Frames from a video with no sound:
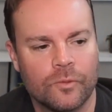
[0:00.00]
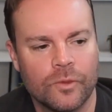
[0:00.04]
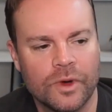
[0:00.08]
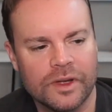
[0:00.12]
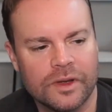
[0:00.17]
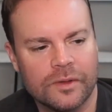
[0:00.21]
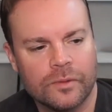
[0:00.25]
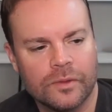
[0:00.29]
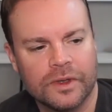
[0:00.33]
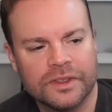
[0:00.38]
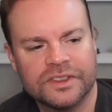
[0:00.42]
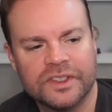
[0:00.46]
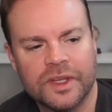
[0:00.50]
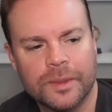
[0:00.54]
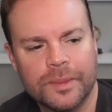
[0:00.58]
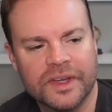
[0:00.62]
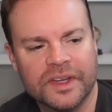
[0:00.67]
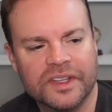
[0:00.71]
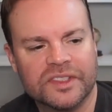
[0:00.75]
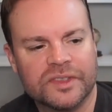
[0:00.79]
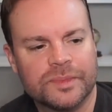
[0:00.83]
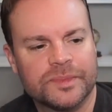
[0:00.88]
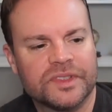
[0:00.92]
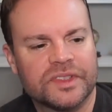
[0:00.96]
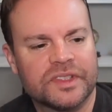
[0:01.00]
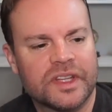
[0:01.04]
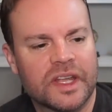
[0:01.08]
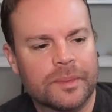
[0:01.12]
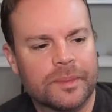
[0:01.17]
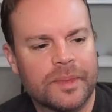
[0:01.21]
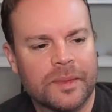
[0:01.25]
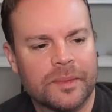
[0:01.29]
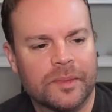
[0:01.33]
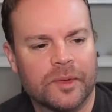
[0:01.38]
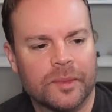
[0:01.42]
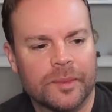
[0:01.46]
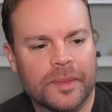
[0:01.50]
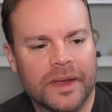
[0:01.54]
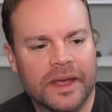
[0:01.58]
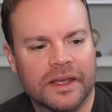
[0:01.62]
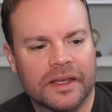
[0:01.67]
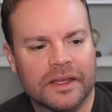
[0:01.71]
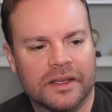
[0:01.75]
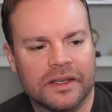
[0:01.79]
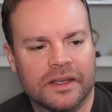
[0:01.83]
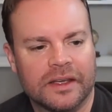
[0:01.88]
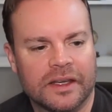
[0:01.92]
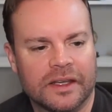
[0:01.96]
What's the biggest mistake people
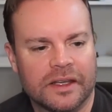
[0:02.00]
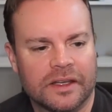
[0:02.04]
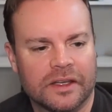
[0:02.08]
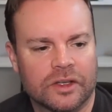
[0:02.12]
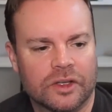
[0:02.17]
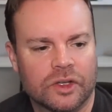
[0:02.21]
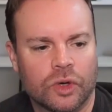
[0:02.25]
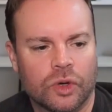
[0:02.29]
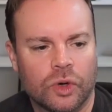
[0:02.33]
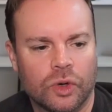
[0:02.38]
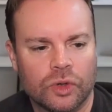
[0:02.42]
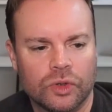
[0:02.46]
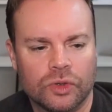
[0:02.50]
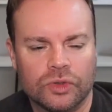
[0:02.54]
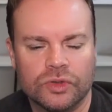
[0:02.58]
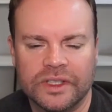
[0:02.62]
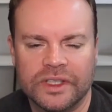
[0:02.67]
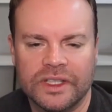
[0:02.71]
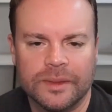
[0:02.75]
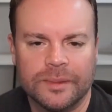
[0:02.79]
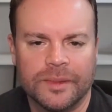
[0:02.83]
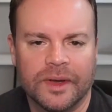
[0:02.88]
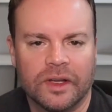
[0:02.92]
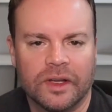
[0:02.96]
make in cold email